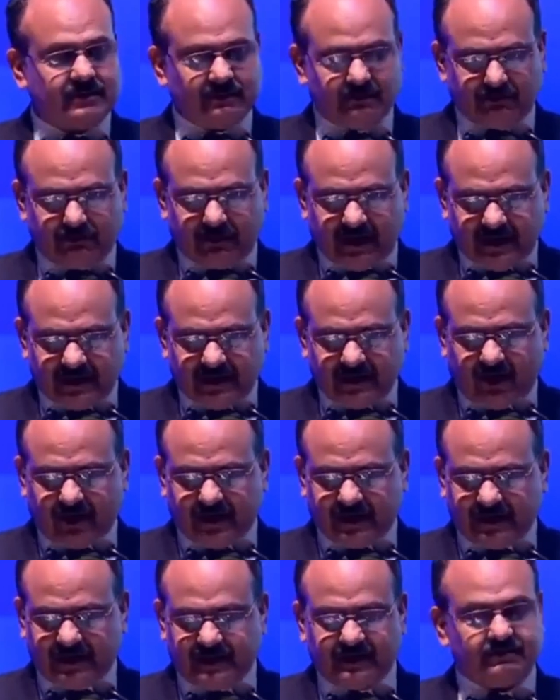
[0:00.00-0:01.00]
money
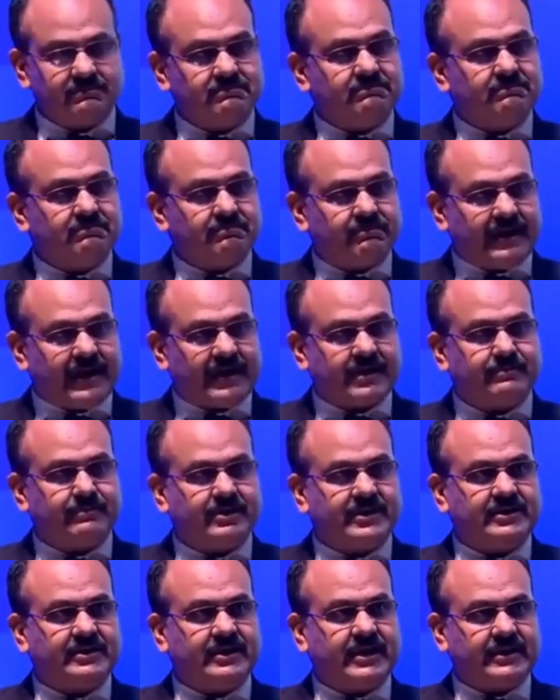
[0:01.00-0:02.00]
laundering, black
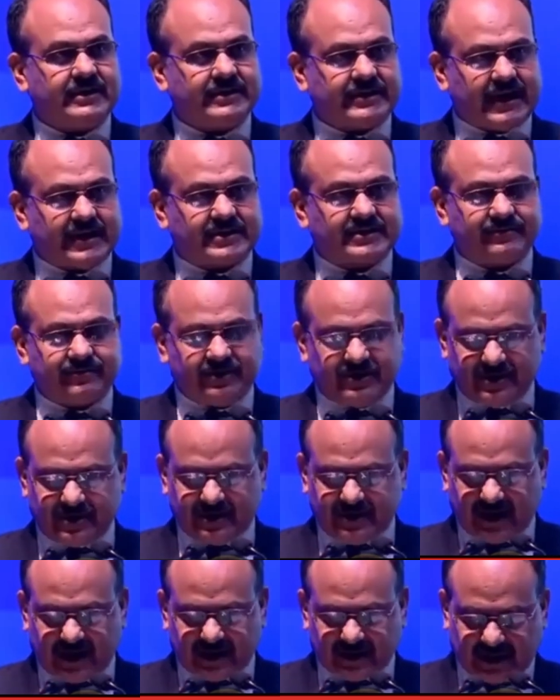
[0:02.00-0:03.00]
money and tax evasion
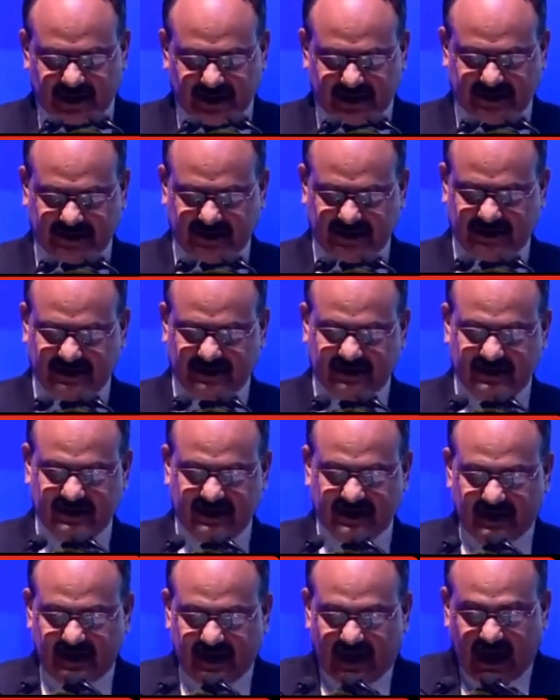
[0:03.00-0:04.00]
in our country.
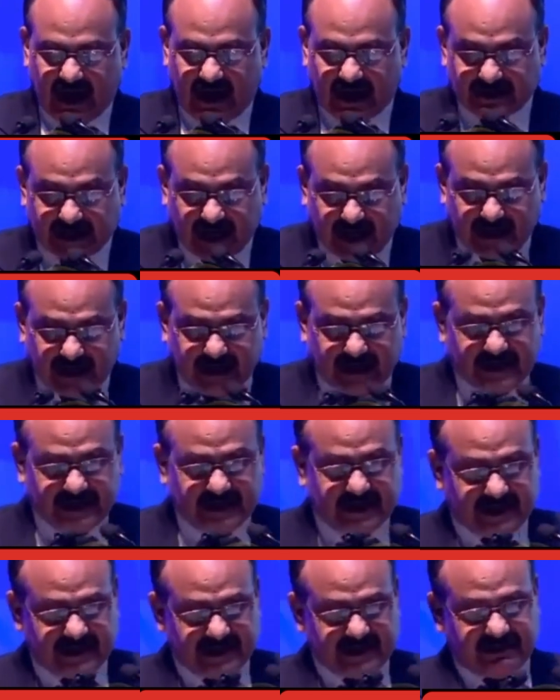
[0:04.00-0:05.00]

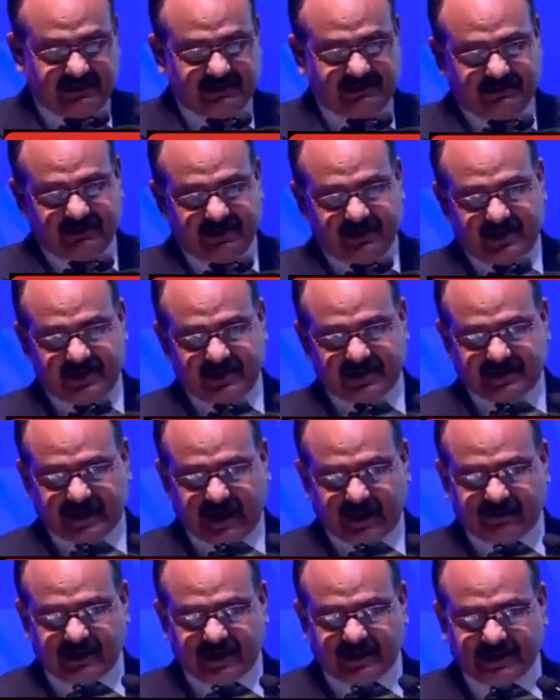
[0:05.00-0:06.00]
Aadhaar
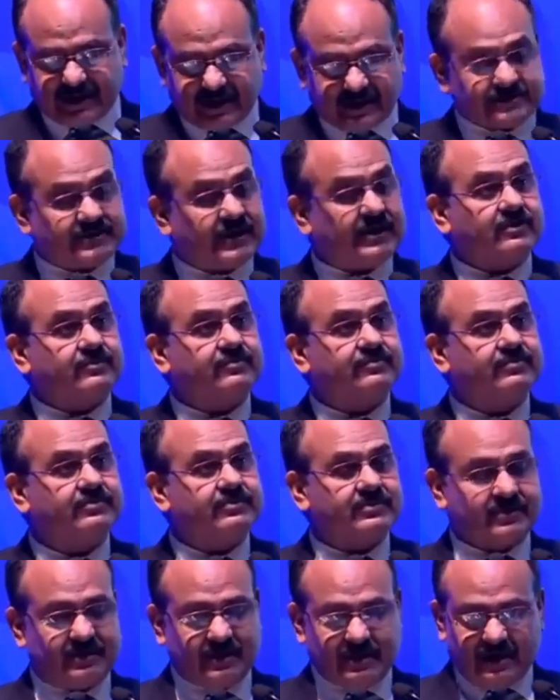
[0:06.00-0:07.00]
established itself
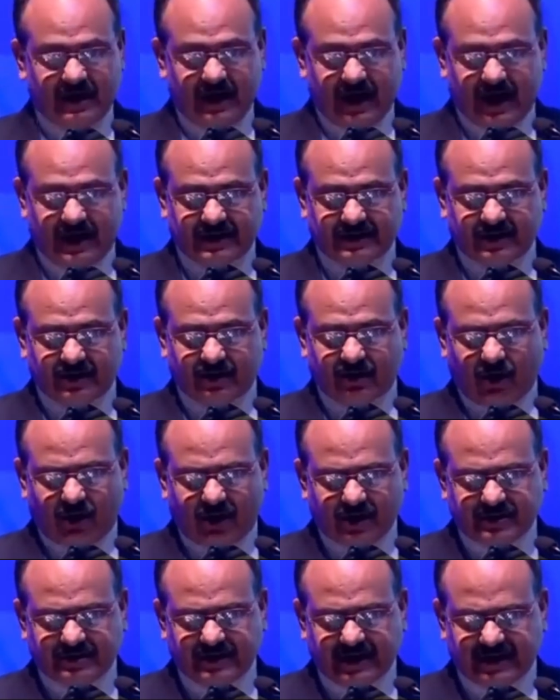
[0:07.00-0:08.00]
as a
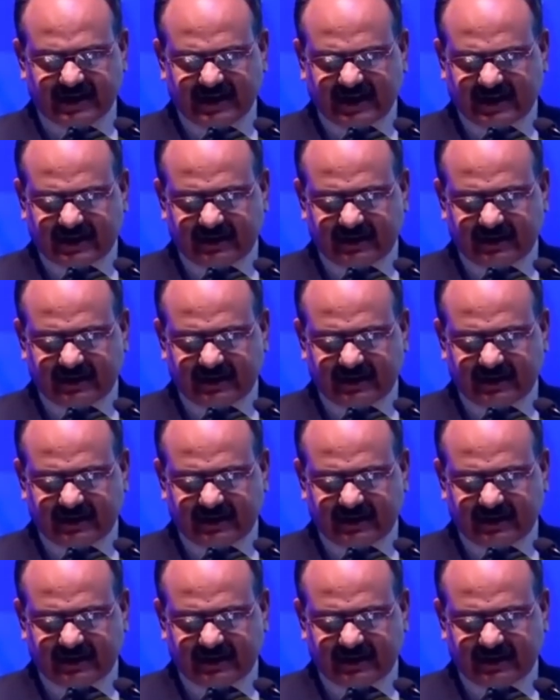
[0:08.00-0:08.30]
godsend